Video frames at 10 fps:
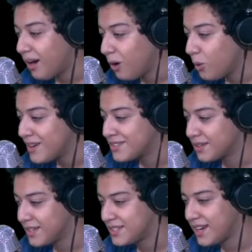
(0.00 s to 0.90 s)
always
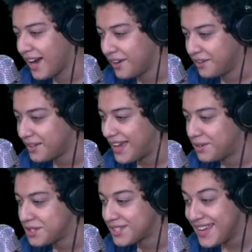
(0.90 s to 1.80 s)
looking tired, and
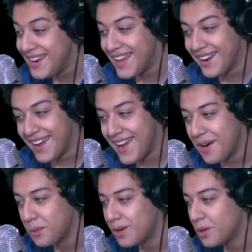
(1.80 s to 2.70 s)
her skin and
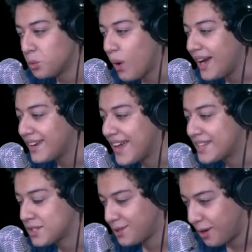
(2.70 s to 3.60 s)
hair were white
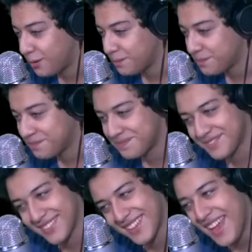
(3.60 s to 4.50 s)
as snow.
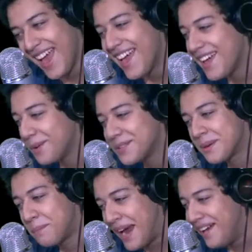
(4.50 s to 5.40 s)
It was
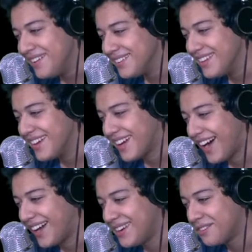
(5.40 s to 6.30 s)
apparently a
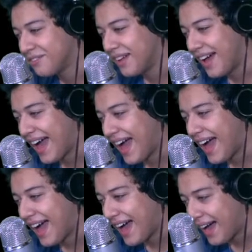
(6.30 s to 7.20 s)
kind of
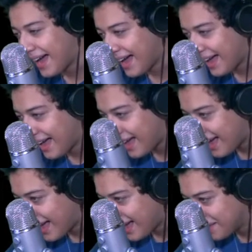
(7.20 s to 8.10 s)

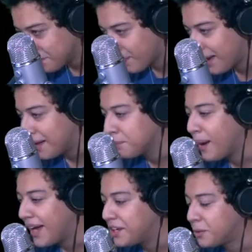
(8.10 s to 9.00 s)

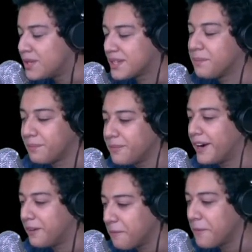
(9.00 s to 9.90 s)
albinoism,
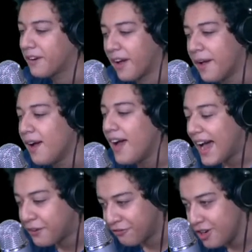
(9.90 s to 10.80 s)
right? Okay.
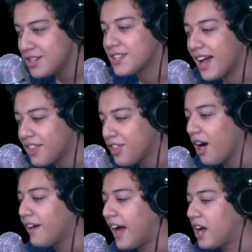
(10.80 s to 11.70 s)
At first, I
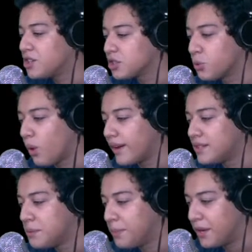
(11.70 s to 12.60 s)
thought I just
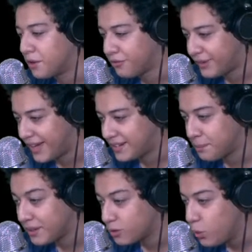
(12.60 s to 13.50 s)
wanted to be her friend,
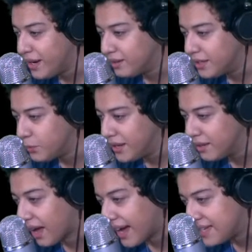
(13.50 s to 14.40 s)
but quickly
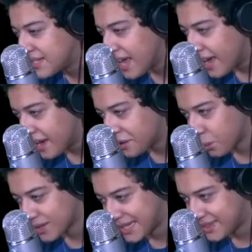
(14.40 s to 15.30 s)
realized it
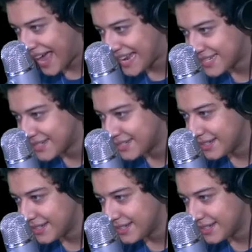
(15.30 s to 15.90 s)
wasn't that.